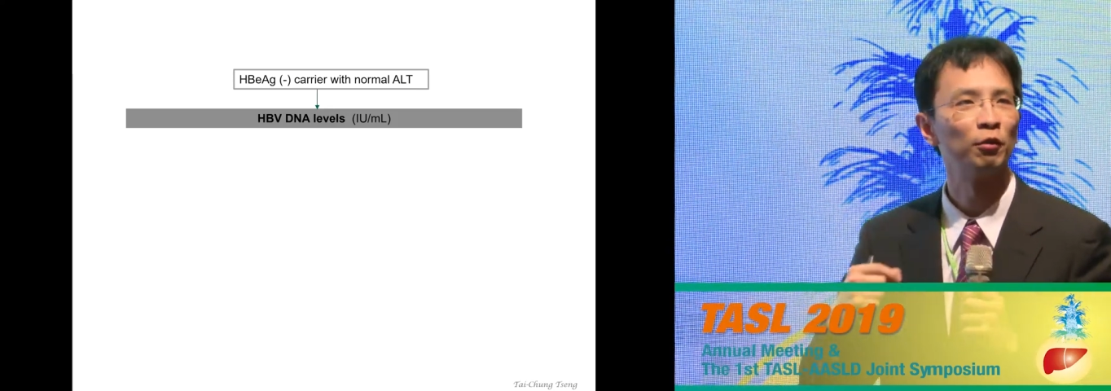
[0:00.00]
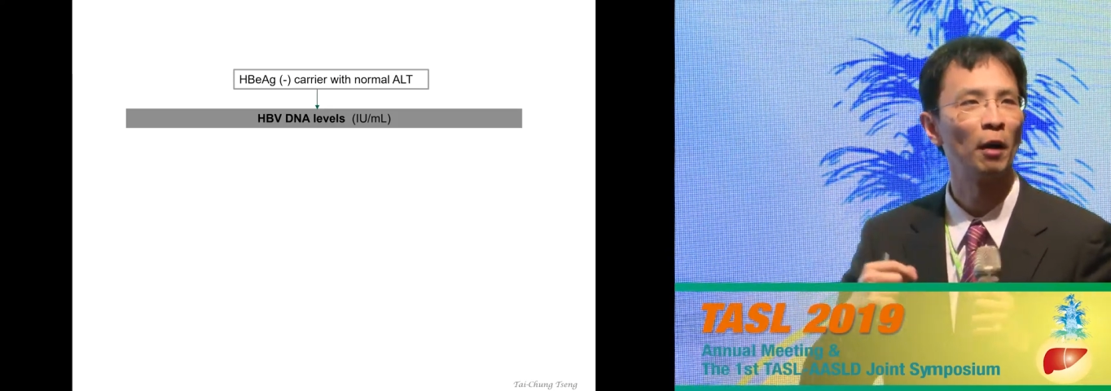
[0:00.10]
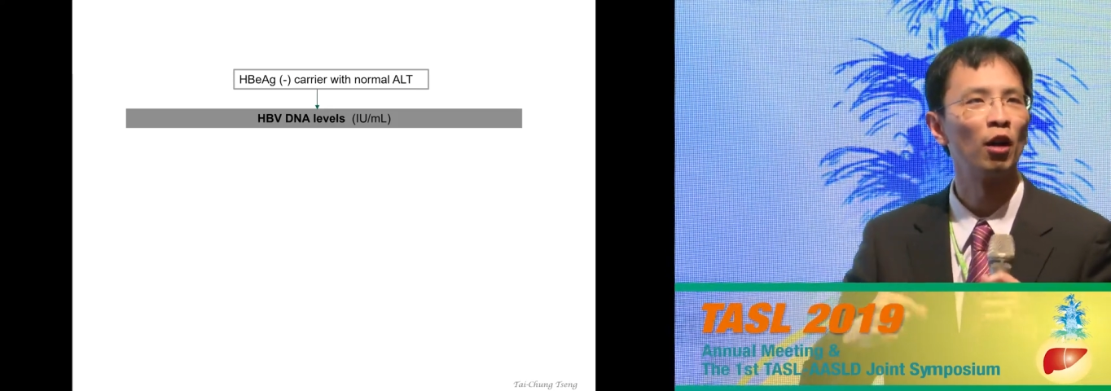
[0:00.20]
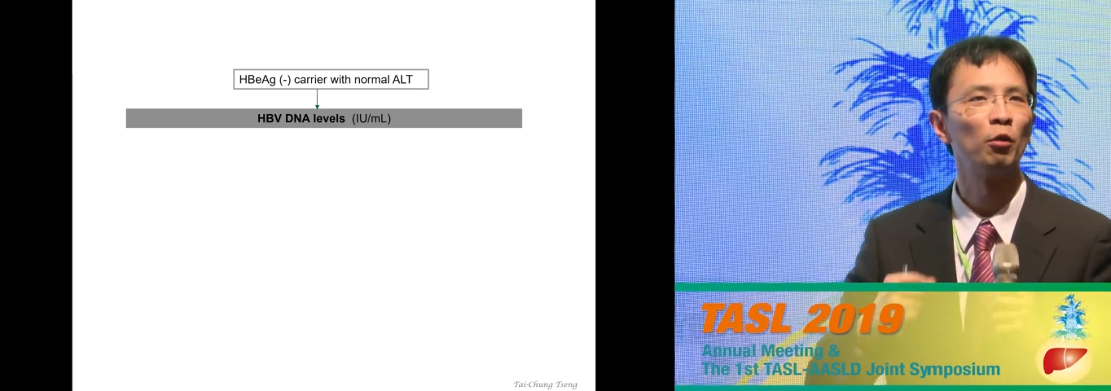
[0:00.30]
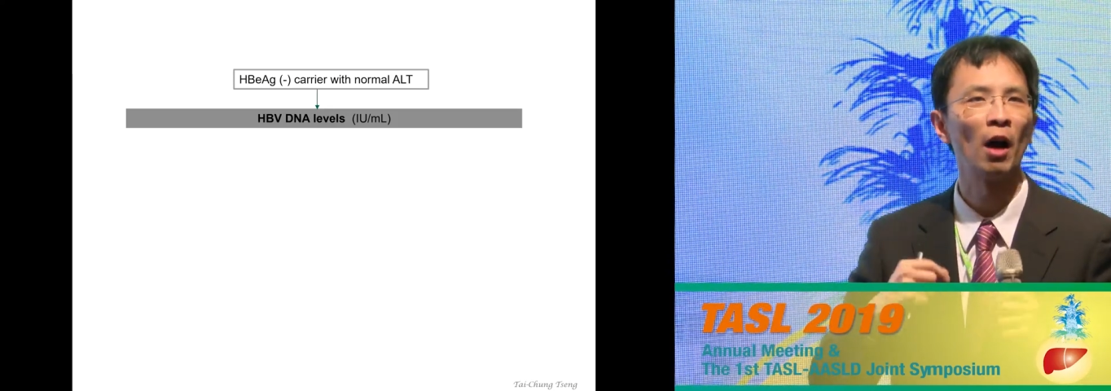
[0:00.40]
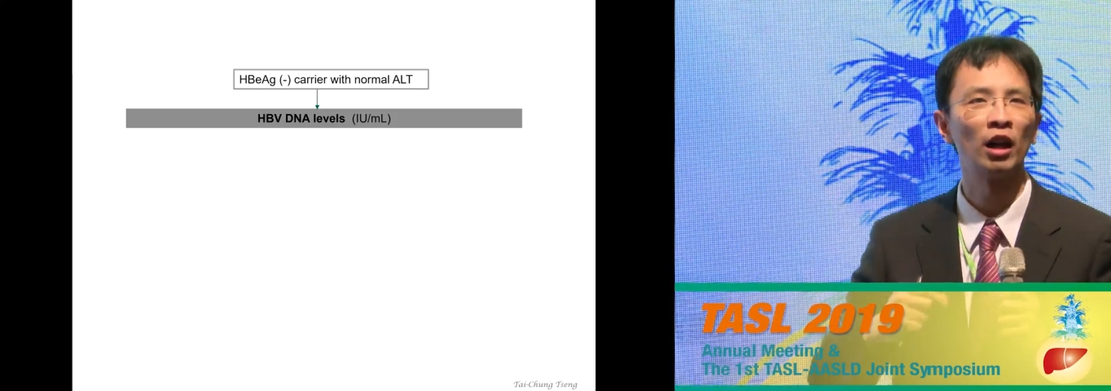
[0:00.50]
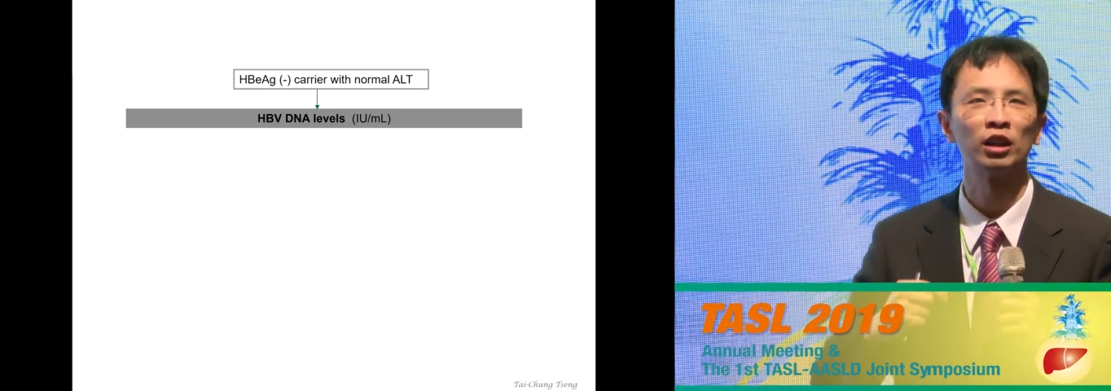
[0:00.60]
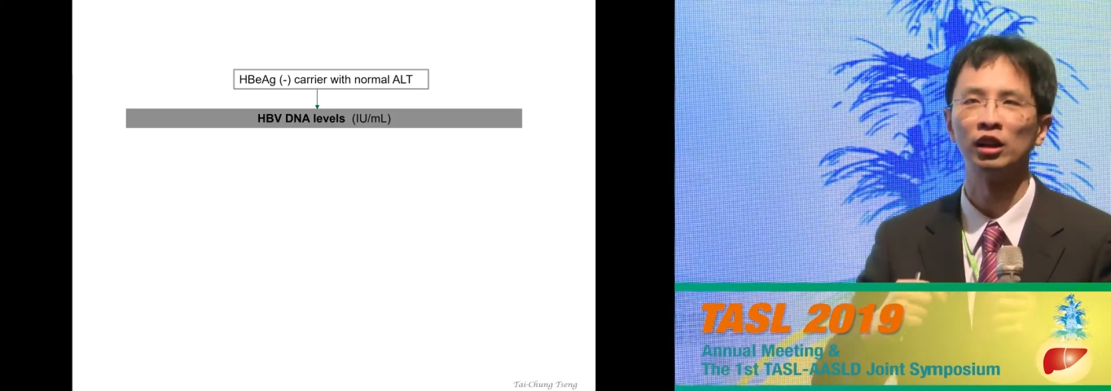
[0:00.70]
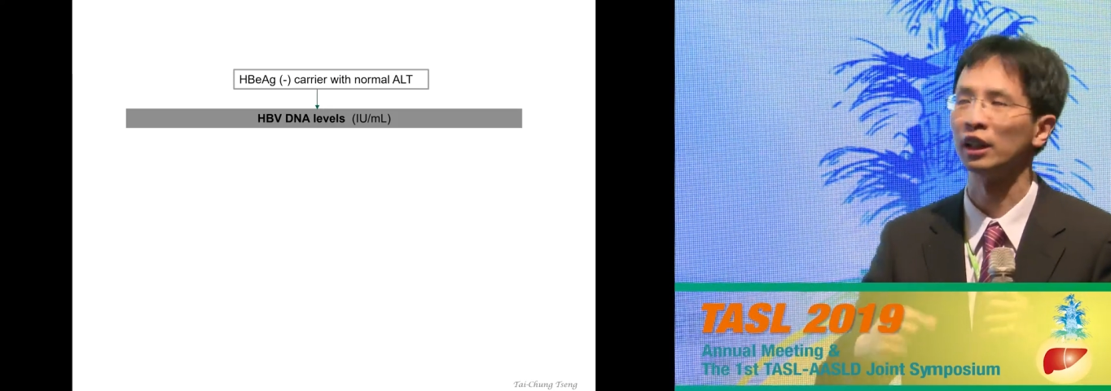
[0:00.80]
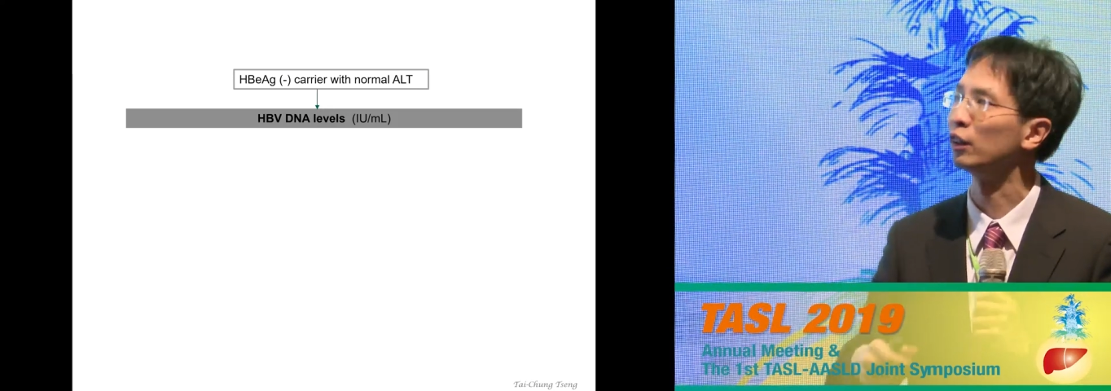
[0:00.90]

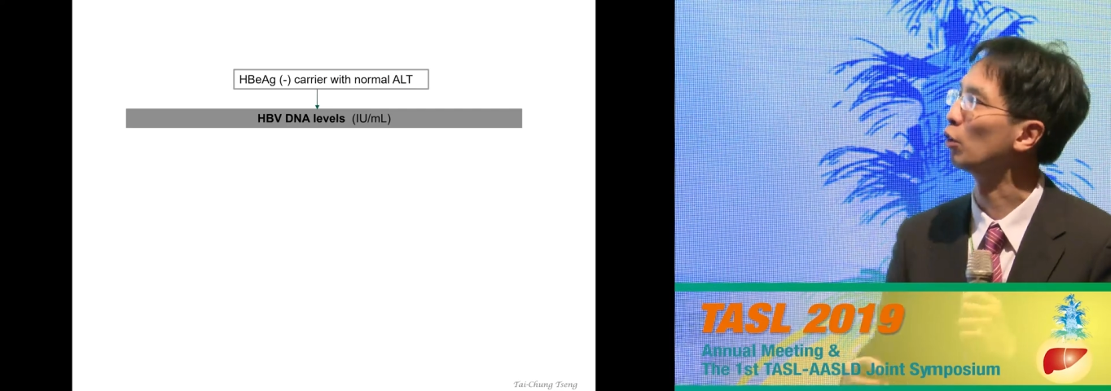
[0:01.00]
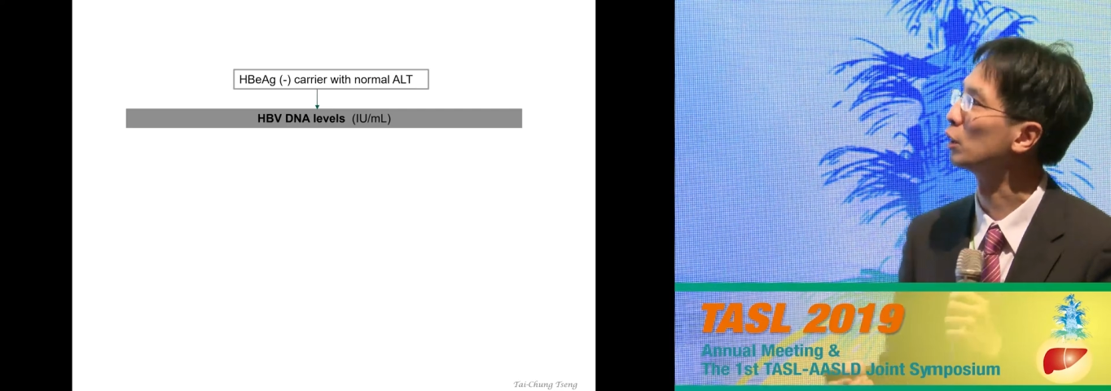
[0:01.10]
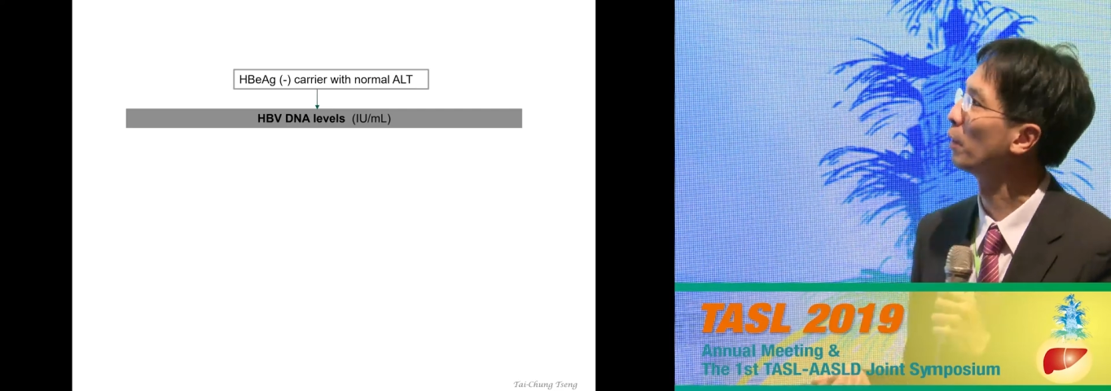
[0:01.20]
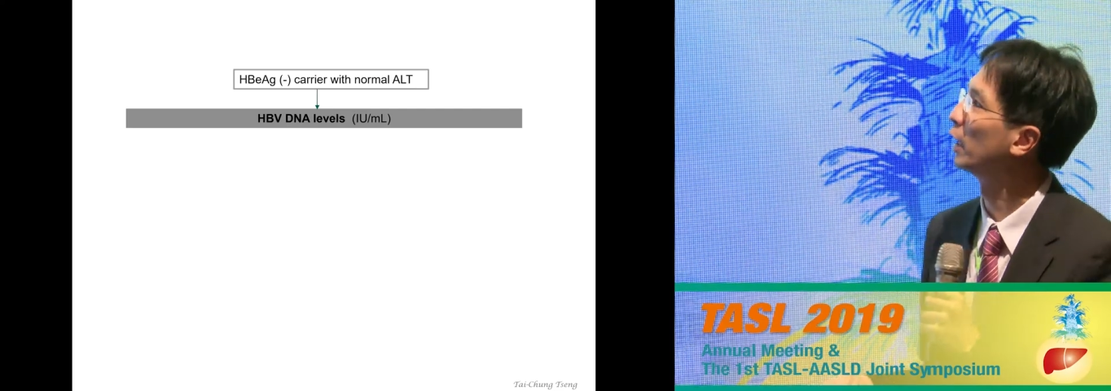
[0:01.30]
biomarker in those